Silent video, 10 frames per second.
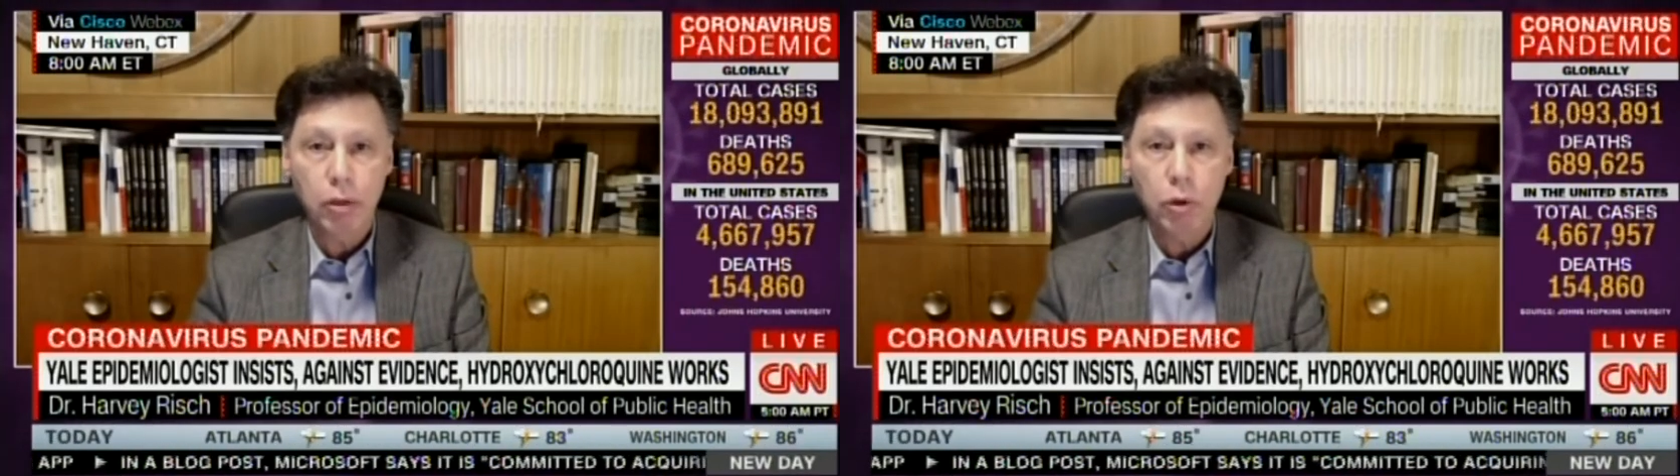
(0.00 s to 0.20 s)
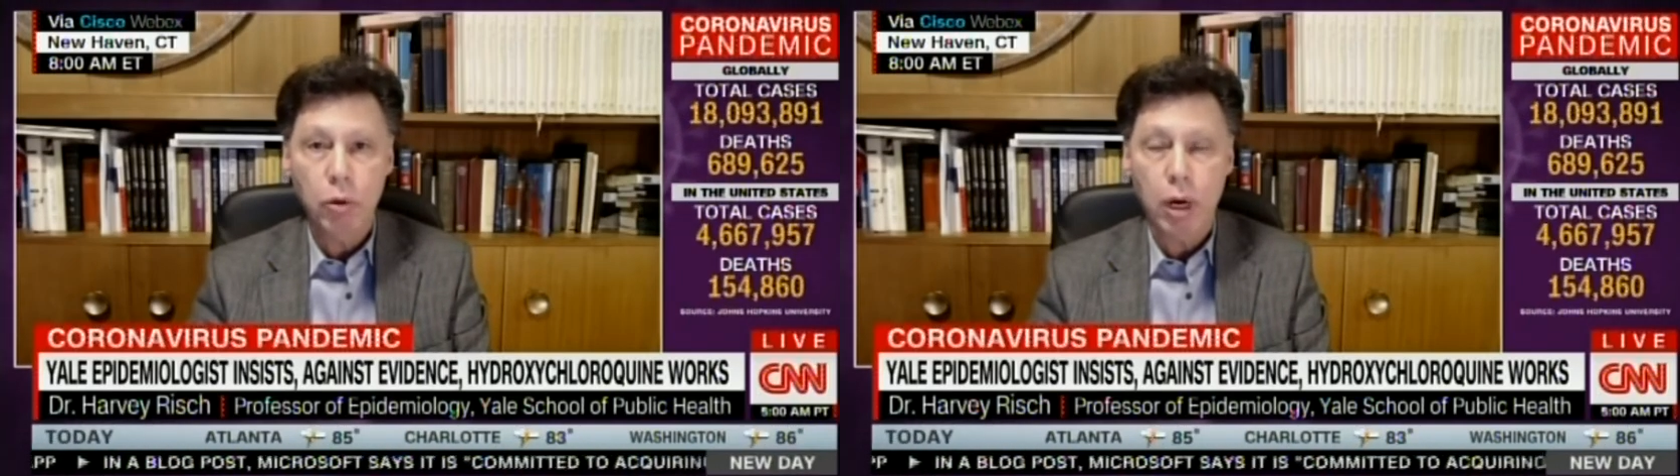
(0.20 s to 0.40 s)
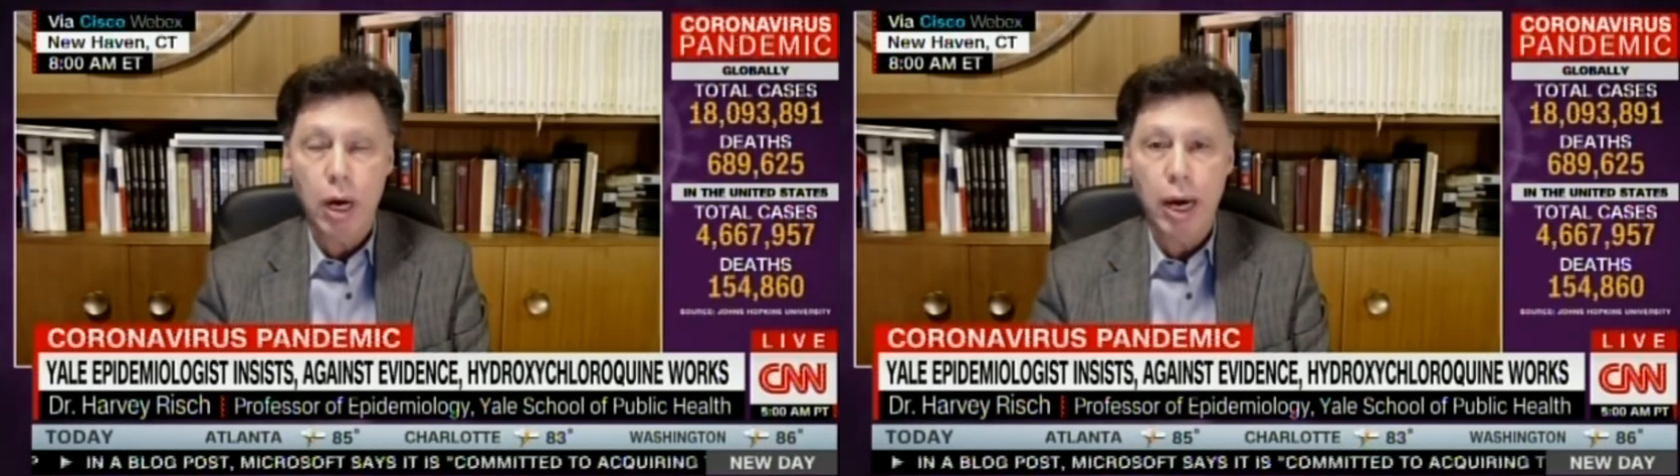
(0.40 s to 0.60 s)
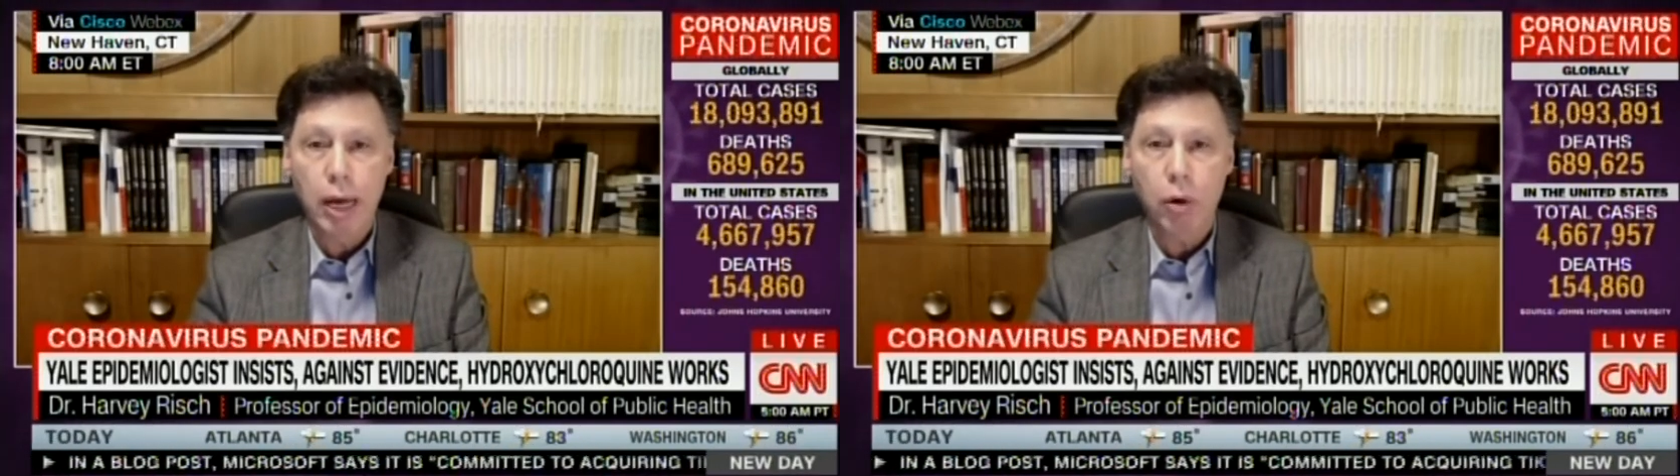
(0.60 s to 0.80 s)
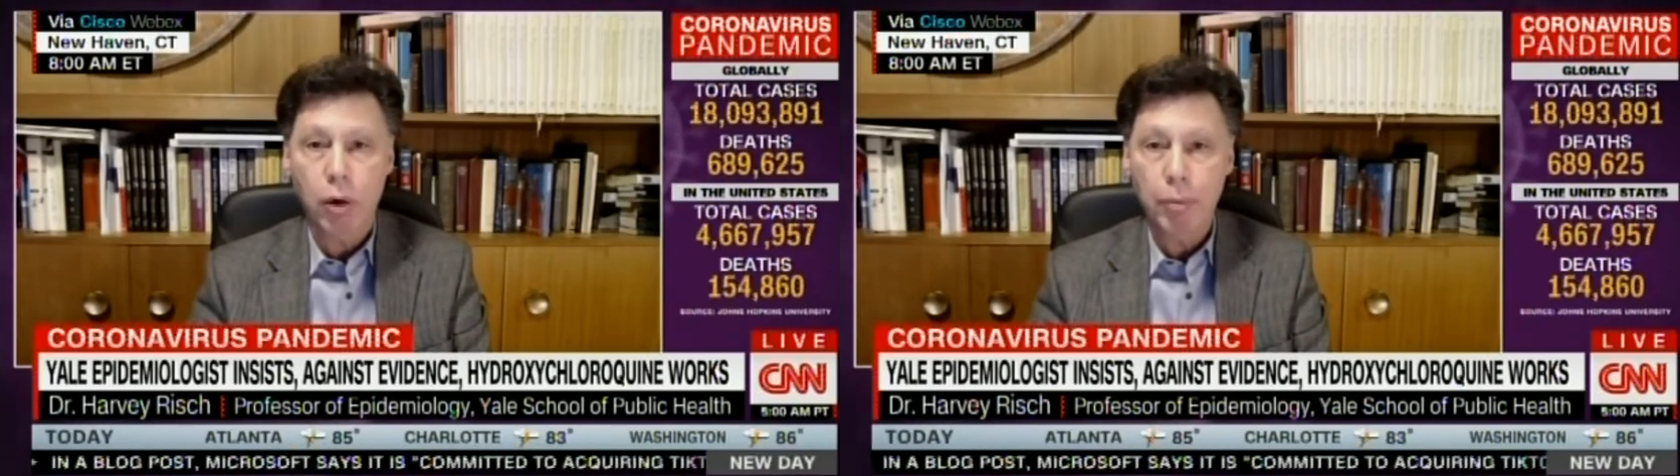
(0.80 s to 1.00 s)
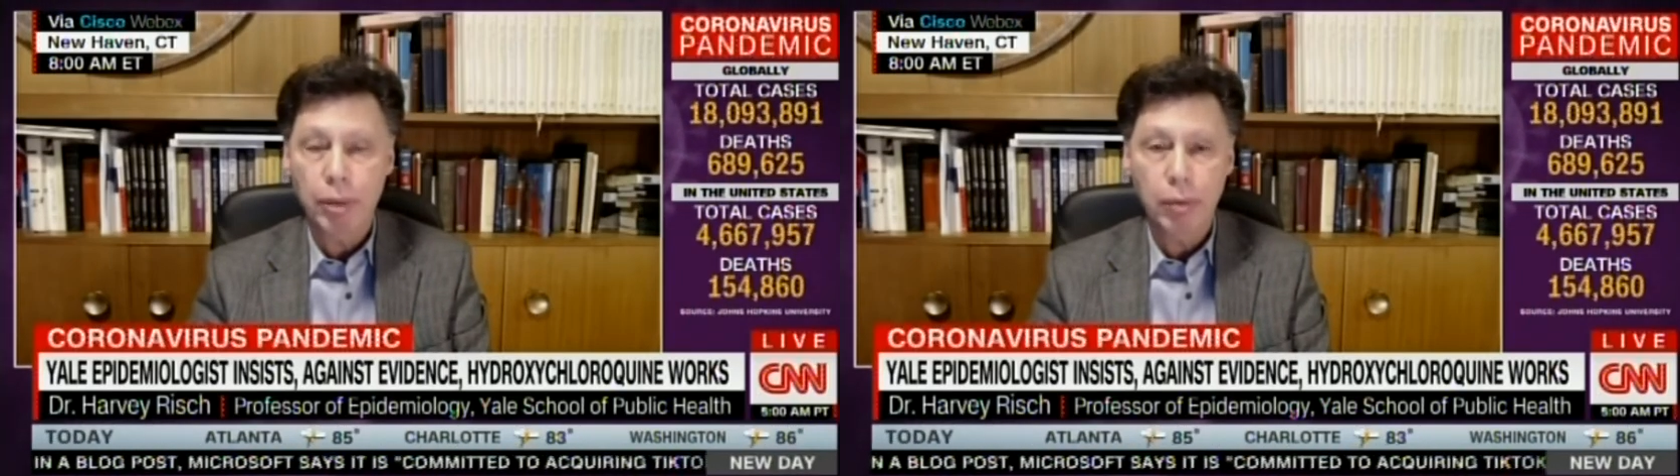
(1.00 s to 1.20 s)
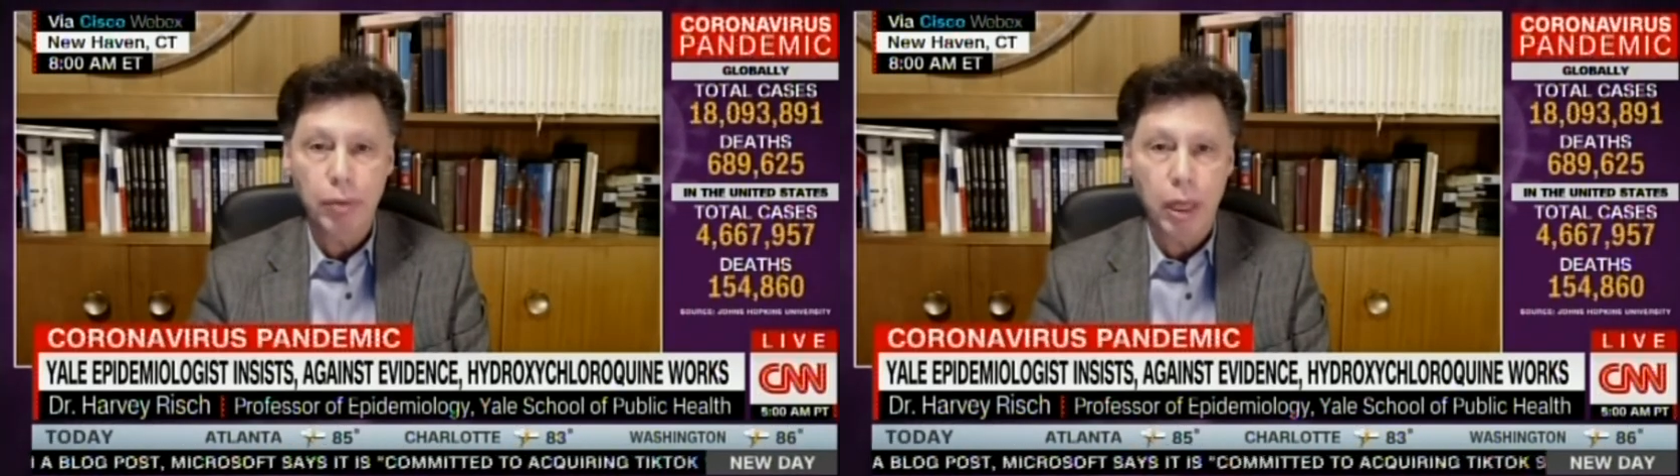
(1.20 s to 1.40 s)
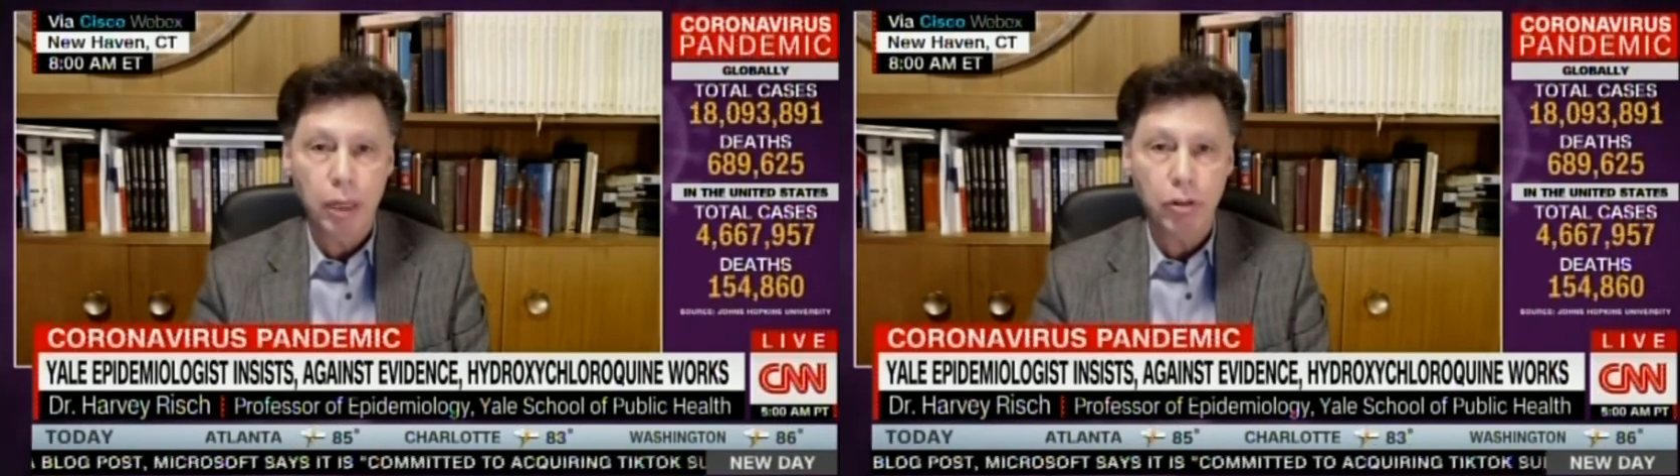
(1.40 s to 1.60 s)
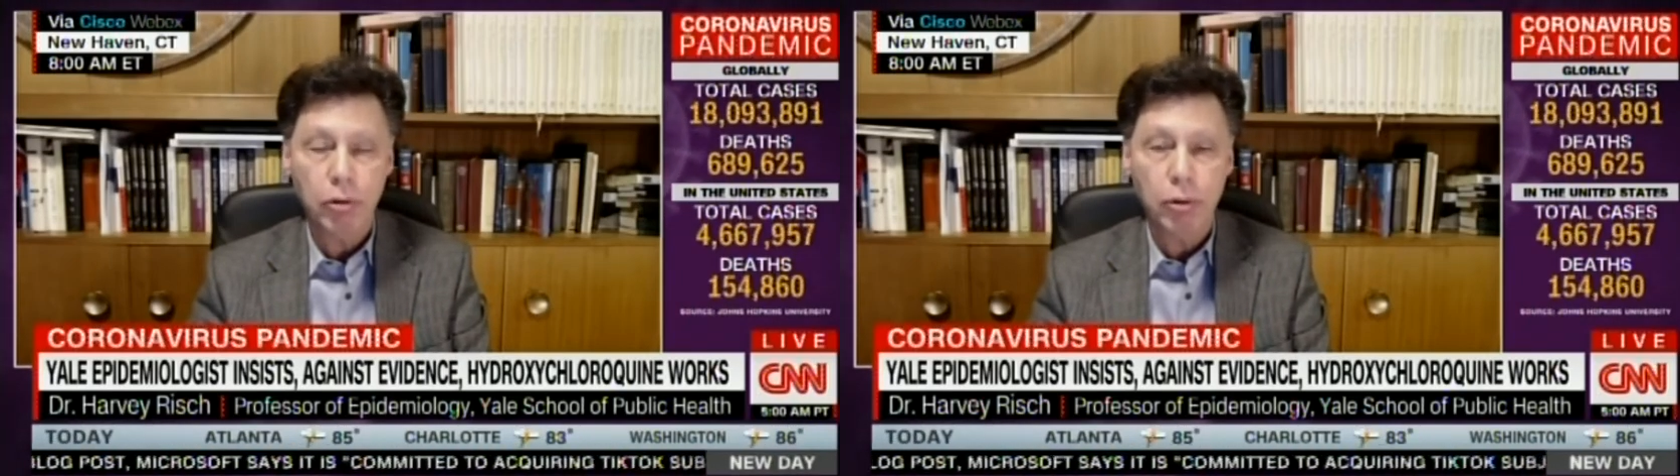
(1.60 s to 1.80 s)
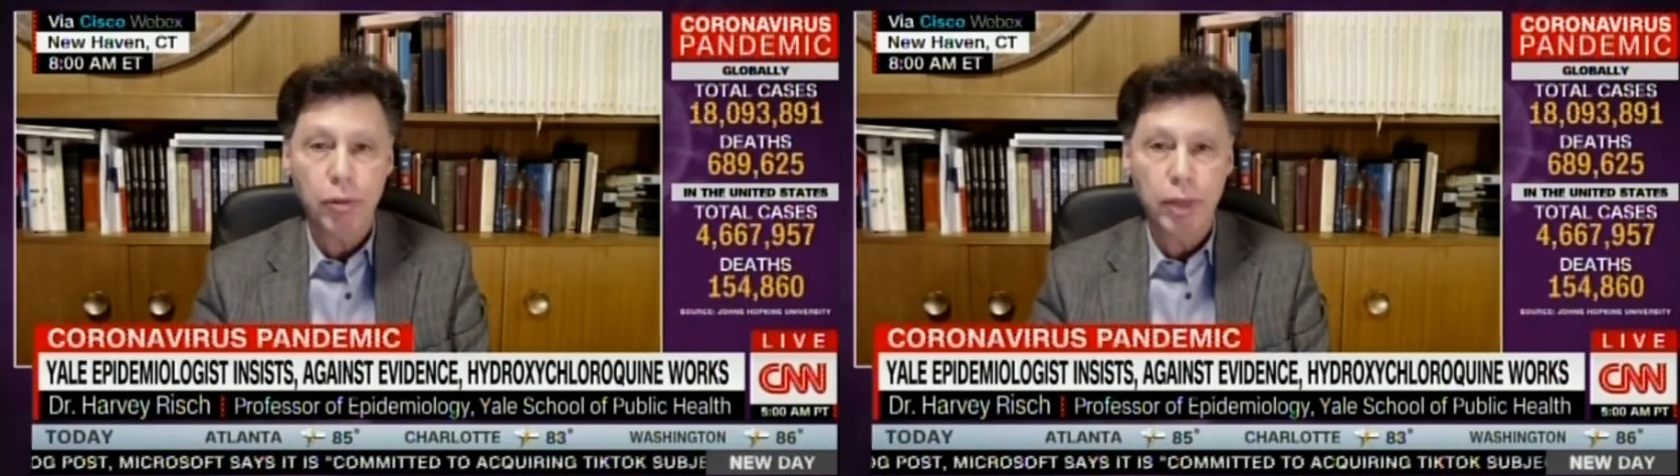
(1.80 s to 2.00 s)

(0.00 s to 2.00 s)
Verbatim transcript: you or I or epidemiologists could